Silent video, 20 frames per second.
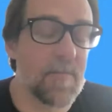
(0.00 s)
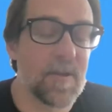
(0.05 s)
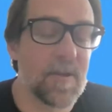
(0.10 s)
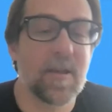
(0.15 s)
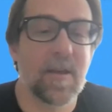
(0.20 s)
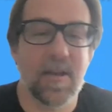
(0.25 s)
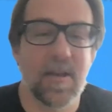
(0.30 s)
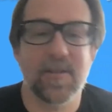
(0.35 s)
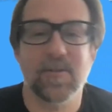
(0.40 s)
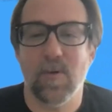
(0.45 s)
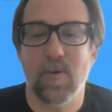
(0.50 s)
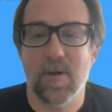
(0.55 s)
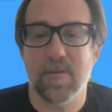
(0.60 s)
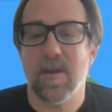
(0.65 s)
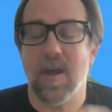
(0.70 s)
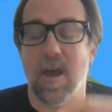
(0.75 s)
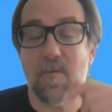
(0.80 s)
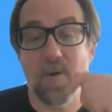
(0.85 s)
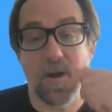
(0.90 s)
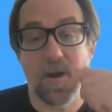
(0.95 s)
mean that's one
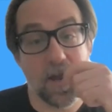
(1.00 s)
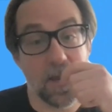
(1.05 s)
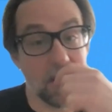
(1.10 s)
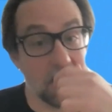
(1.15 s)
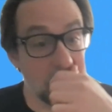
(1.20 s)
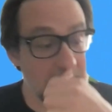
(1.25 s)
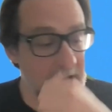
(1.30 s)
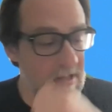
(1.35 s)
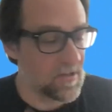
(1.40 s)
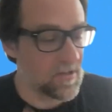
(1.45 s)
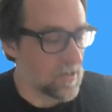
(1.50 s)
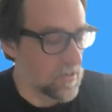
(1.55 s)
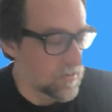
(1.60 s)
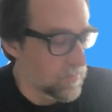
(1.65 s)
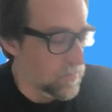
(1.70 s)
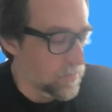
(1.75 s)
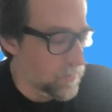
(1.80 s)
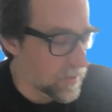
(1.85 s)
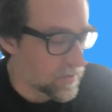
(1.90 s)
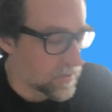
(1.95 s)
thing I want to get into
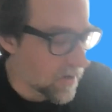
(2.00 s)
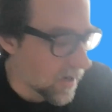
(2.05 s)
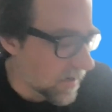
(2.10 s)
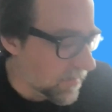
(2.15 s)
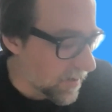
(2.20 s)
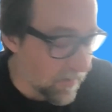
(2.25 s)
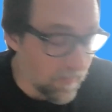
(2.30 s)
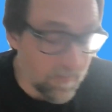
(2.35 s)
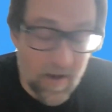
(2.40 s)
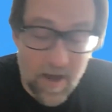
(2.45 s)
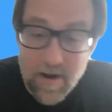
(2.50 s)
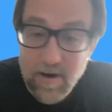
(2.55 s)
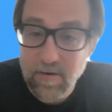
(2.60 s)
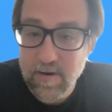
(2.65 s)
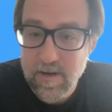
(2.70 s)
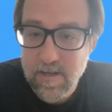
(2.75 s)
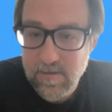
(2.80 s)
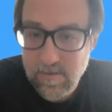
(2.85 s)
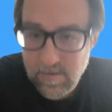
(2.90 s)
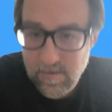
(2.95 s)
when we talk about
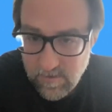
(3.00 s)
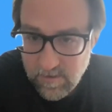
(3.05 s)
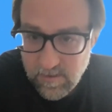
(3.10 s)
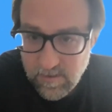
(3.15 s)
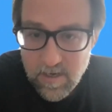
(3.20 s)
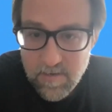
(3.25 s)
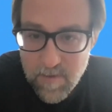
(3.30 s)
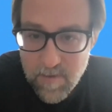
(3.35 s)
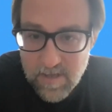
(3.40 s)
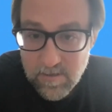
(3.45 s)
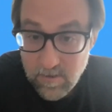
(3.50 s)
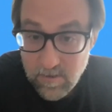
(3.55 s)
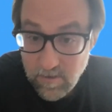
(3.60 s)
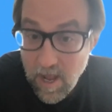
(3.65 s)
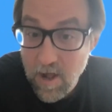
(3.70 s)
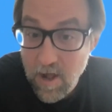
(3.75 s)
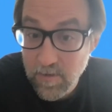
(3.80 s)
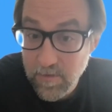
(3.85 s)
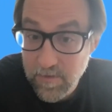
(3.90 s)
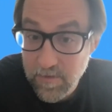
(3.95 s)
veterans and mental
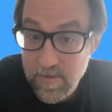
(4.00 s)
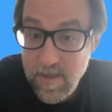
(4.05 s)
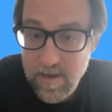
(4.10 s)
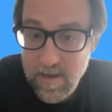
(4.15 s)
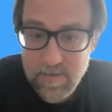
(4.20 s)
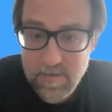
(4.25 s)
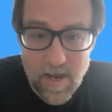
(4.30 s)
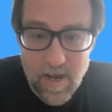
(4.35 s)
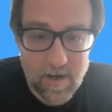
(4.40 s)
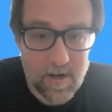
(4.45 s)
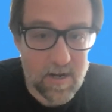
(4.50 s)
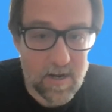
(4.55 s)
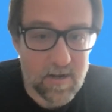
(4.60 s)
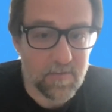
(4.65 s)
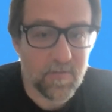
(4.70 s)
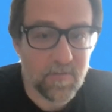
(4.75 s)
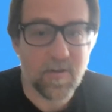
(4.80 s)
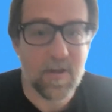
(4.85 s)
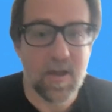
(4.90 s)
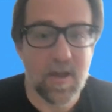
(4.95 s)
health and that kind
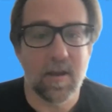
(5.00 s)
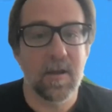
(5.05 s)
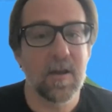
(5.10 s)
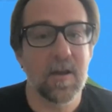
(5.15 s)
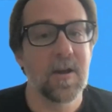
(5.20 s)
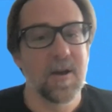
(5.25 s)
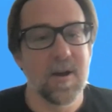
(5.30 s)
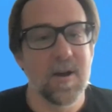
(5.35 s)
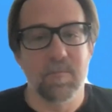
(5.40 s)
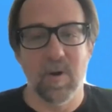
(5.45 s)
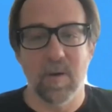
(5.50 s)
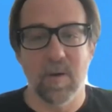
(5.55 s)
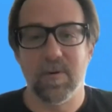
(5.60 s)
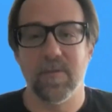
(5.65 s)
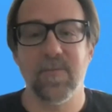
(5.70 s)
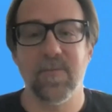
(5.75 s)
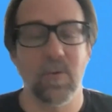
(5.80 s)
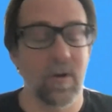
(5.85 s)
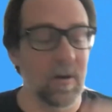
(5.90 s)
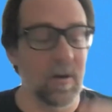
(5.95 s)
of thing. But
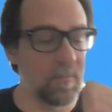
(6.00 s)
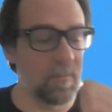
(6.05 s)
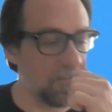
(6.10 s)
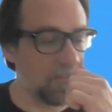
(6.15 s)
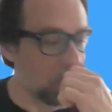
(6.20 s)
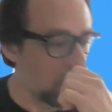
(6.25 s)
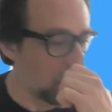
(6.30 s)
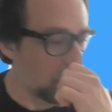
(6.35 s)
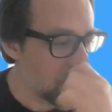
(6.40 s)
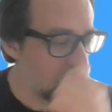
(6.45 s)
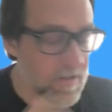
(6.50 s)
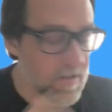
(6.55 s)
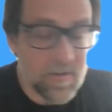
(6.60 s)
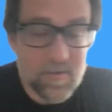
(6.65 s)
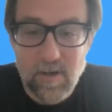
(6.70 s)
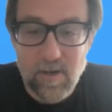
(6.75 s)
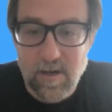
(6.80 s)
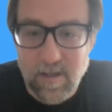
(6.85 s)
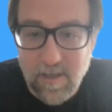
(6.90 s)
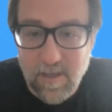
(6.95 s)
before we
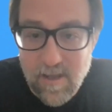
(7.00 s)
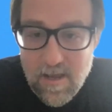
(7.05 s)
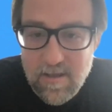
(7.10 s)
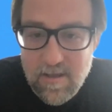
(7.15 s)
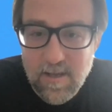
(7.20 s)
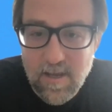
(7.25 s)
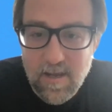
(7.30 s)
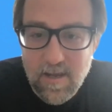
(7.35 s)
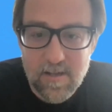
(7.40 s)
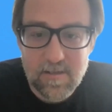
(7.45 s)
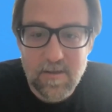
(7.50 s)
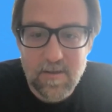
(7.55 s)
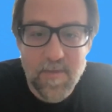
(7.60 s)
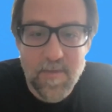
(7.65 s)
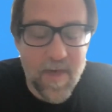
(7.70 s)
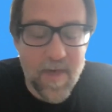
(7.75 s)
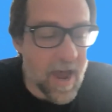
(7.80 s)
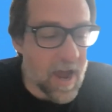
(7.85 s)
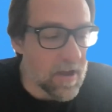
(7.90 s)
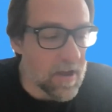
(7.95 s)
start to get into
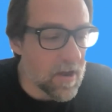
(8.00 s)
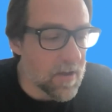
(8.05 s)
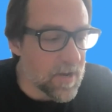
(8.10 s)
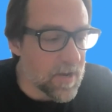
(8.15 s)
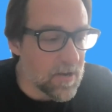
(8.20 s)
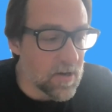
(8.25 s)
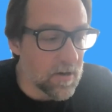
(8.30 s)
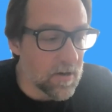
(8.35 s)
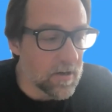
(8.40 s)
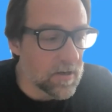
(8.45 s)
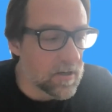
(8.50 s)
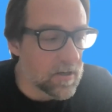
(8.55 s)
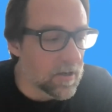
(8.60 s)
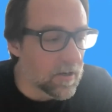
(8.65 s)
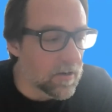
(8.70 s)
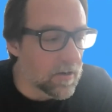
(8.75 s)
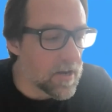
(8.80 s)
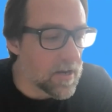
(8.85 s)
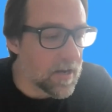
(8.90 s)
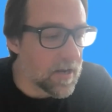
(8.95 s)
that, I mean
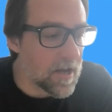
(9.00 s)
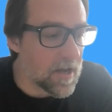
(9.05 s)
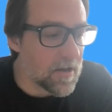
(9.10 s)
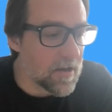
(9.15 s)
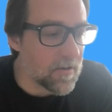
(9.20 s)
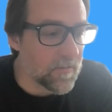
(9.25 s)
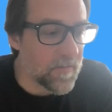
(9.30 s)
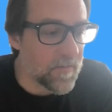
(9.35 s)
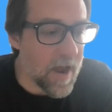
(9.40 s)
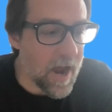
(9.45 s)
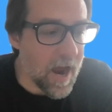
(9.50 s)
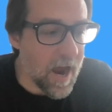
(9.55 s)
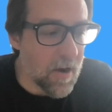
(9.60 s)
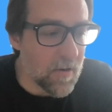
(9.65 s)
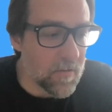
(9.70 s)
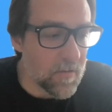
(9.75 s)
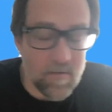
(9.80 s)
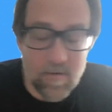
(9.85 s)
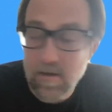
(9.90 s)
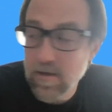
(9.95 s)
you're in Kyiv
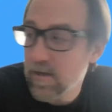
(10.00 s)
now.